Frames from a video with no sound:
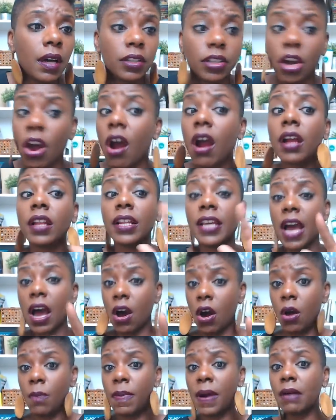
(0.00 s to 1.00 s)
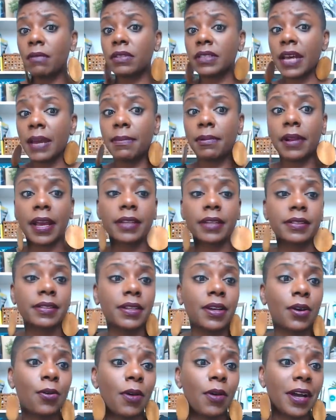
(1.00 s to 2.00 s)
Carly, I hope I was able to answer
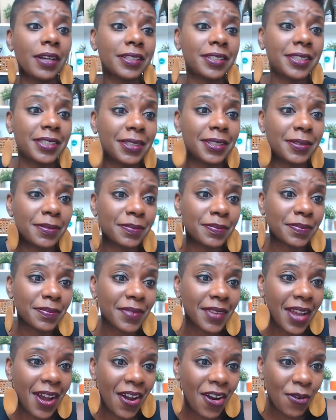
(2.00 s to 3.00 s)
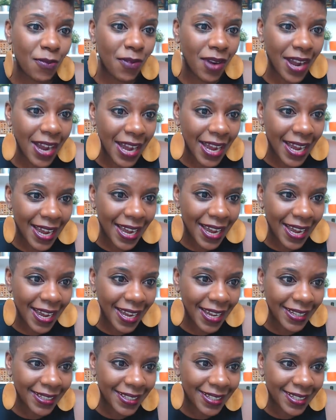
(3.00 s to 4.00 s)
your question. All
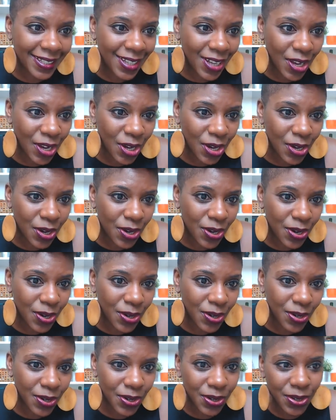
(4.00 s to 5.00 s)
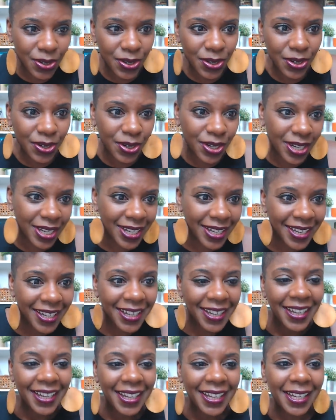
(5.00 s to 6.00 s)
right, so
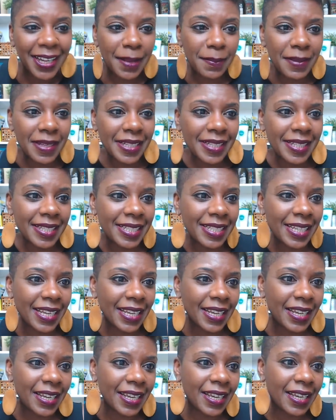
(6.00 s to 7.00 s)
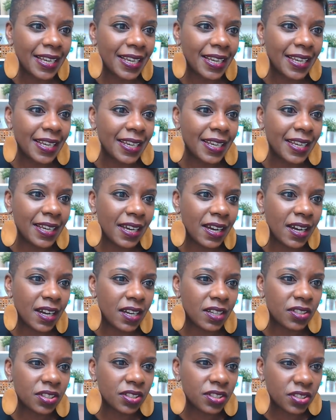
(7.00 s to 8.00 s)
let me see.
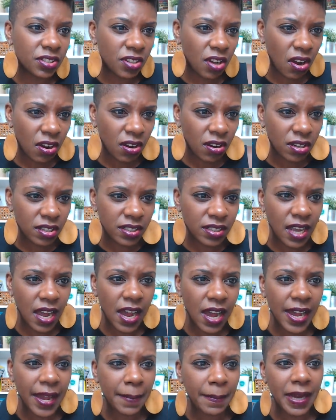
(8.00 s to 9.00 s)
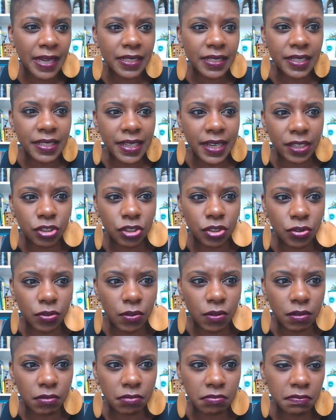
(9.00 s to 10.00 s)
Star Sky
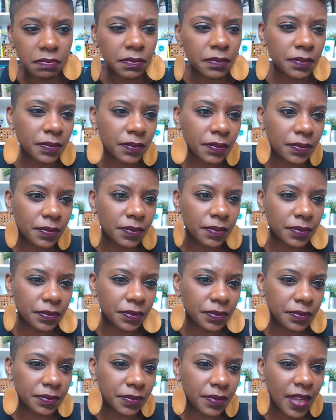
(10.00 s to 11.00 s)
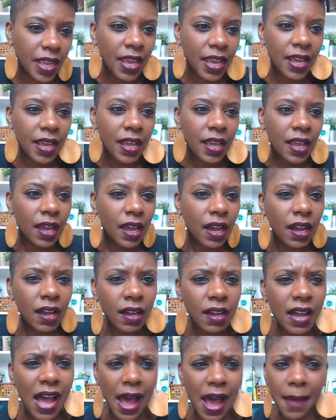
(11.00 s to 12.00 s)
Bisexual.
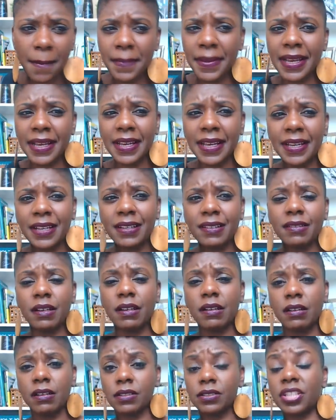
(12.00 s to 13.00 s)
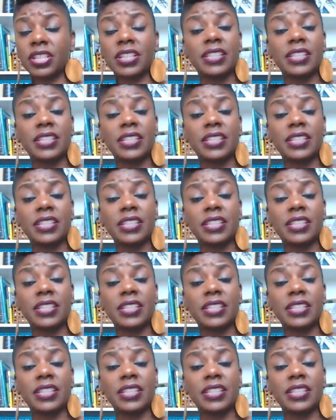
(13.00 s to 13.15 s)
I mean, to